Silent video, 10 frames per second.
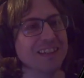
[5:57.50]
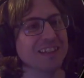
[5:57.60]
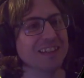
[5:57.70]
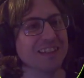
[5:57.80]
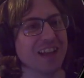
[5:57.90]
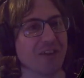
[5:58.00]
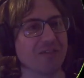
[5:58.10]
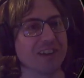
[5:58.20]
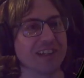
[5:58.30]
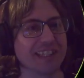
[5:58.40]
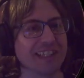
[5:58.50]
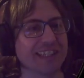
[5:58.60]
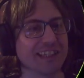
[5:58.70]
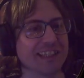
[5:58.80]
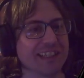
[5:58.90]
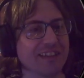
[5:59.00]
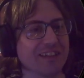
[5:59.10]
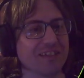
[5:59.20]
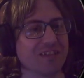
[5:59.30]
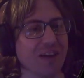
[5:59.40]
No, because it's going to suck
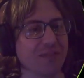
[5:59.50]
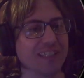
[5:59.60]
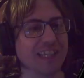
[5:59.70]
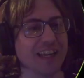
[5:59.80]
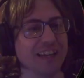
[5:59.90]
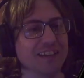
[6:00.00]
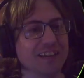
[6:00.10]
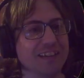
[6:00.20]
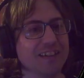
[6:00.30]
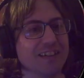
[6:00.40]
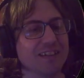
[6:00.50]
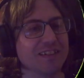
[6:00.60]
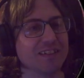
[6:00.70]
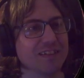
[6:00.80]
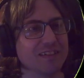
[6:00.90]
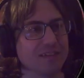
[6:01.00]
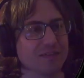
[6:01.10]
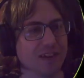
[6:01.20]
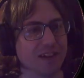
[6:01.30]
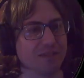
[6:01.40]
the gravity in.
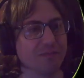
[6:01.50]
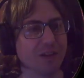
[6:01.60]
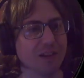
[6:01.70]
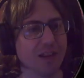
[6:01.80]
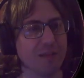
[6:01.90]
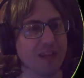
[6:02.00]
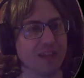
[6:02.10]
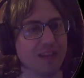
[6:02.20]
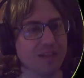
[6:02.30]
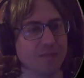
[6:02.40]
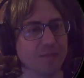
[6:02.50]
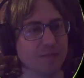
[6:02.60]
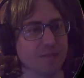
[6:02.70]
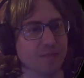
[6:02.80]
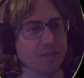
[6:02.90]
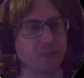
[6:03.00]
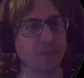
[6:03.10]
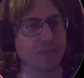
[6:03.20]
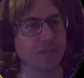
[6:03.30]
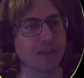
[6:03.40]
Right, well, I mean,
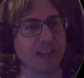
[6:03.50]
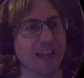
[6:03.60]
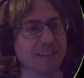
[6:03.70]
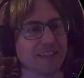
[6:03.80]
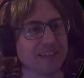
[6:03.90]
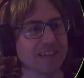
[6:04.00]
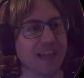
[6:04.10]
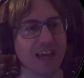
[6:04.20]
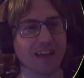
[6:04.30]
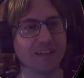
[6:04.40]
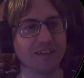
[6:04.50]
at the end of the day,